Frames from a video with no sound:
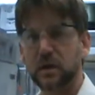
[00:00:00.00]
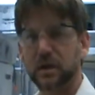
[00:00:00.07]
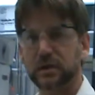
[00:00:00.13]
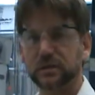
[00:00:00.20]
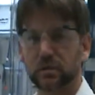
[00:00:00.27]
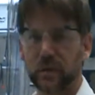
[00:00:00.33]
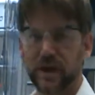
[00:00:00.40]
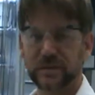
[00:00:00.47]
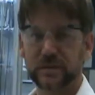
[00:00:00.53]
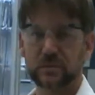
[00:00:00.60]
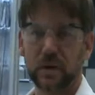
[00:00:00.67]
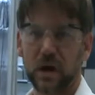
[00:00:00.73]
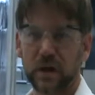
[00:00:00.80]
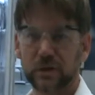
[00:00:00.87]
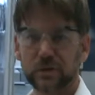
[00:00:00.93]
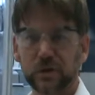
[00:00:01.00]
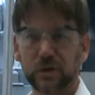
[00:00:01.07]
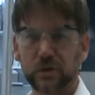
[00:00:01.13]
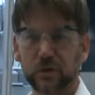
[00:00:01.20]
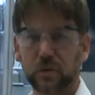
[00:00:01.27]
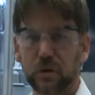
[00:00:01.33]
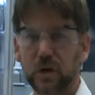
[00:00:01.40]
is a way to monitor
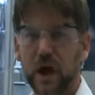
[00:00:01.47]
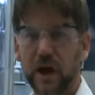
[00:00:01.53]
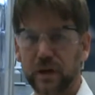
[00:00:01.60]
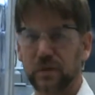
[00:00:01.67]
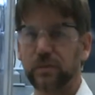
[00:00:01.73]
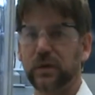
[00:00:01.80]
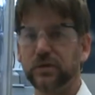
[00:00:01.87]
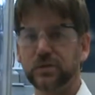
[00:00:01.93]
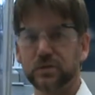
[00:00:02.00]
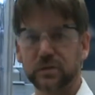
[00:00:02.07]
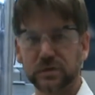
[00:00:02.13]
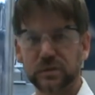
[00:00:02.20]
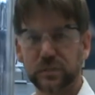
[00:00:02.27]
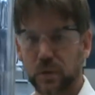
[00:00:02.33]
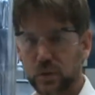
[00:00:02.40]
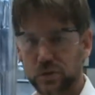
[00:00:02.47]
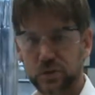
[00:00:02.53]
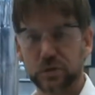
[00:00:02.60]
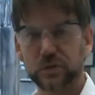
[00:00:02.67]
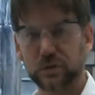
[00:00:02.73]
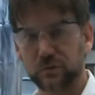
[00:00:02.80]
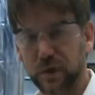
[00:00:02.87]
your occupational exposure
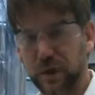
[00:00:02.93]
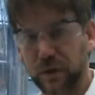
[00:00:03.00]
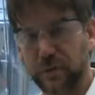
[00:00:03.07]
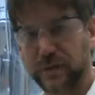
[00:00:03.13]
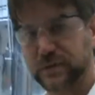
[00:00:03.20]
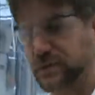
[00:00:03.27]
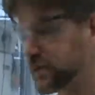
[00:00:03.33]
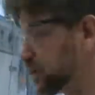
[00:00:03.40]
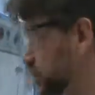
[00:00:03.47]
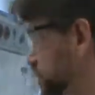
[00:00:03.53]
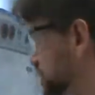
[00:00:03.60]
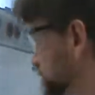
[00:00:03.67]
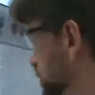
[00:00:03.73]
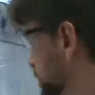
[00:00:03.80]
to radioisotopes.